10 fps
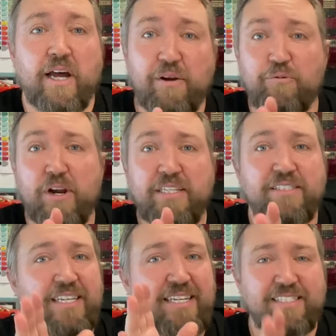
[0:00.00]
Hi
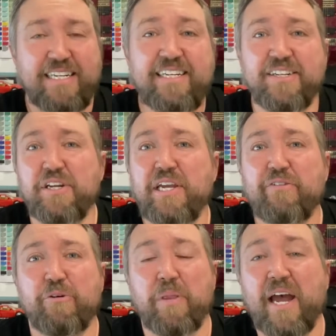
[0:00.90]
friends, it's Lyndon here
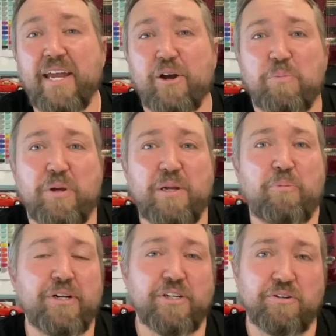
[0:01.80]
from the Aop
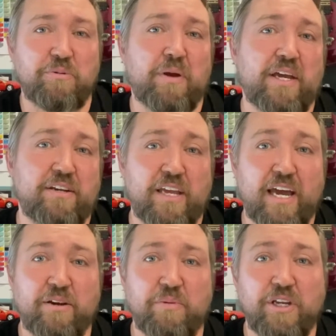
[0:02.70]
Print On Demand
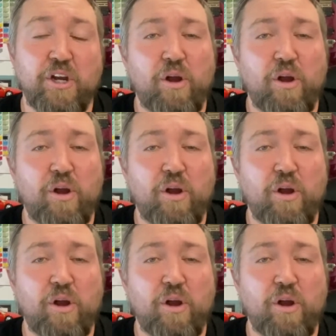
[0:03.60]
Academy,